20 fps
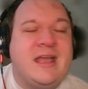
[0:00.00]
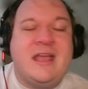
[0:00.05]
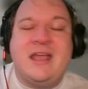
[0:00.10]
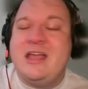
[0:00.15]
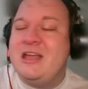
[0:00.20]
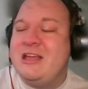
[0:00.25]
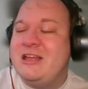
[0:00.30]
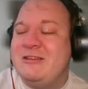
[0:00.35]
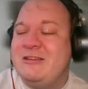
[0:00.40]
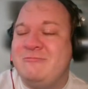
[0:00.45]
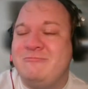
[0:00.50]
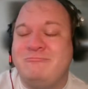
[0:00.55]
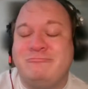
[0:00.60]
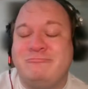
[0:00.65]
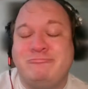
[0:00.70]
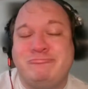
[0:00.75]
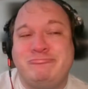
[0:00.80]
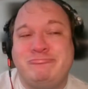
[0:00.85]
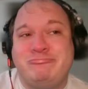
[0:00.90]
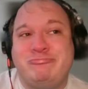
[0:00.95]

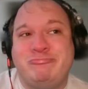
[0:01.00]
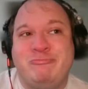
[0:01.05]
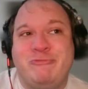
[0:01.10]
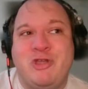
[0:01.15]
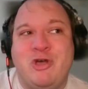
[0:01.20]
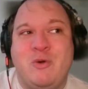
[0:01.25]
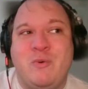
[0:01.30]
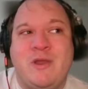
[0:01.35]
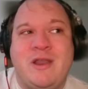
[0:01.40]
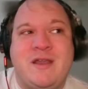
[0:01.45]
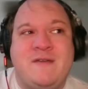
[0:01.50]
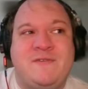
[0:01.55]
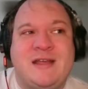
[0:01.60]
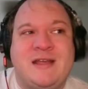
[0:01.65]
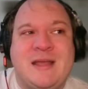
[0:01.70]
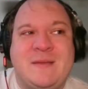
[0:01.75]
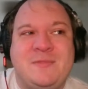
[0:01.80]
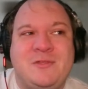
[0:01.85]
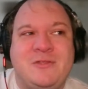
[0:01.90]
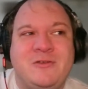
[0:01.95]
and no one ever
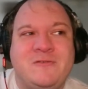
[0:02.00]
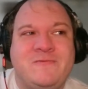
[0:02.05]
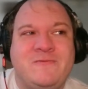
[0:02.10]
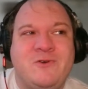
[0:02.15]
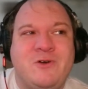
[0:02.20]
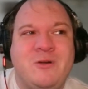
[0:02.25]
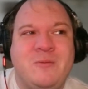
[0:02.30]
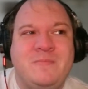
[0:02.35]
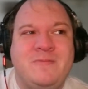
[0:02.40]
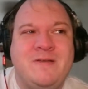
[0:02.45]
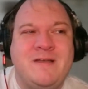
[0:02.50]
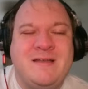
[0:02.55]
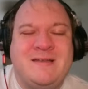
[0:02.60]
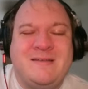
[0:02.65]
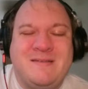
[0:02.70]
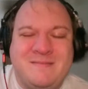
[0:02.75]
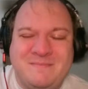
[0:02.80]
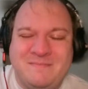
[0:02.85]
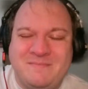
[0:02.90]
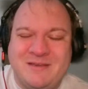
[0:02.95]
came to look for them
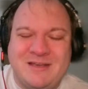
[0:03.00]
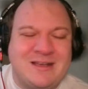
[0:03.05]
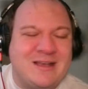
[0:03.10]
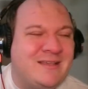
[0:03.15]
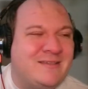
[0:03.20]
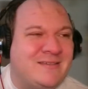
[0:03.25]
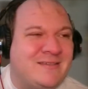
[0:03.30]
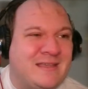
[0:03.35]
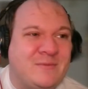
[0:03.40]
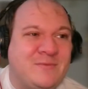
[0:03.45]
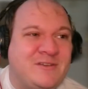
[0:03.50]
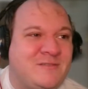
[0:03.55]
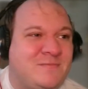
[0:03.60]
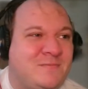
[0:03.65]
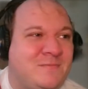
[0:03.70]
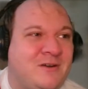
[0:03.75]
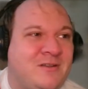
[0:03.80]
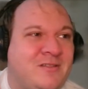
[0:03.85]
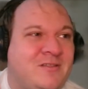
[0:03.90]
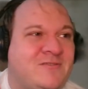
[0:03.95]
because they were
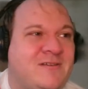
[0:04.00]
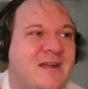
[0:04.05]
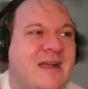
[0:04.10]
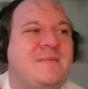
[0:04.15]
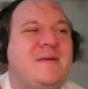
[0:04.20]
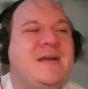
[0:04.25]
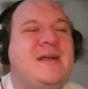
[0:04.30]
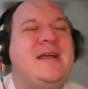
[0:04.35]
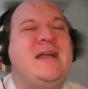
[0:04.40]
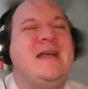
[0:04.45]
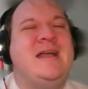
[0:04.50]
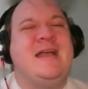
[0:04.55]
just part of the tribe,